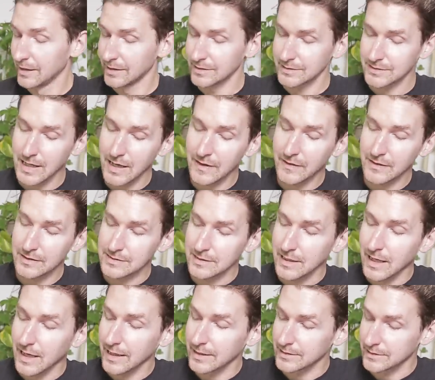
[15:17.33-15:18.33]
say these
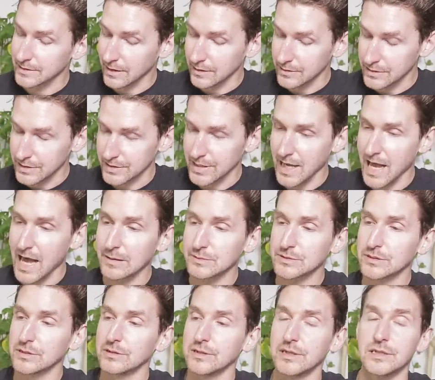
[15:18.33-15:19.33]
lines that are just
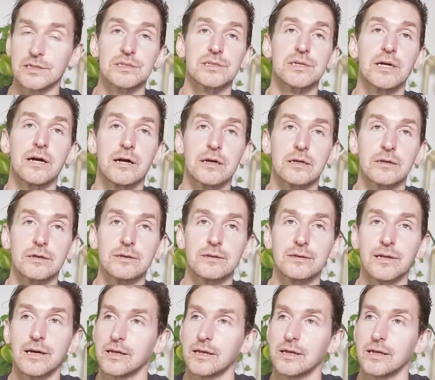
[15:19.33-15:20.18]
absolutely hysterical